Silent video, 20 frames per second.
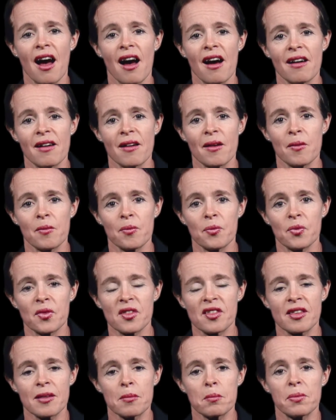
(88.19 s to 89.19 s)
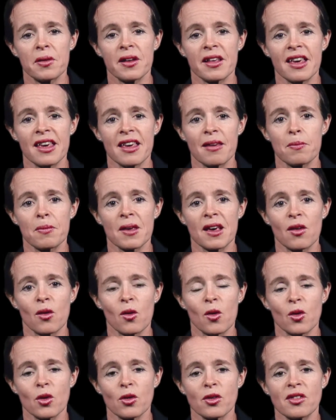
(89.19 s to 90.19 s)
um, simply
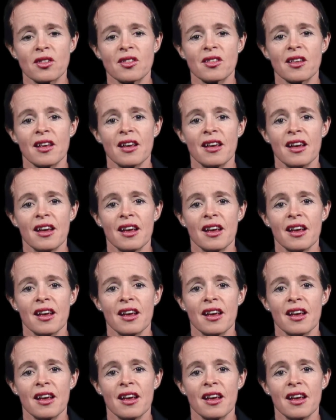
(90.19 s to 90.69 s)
because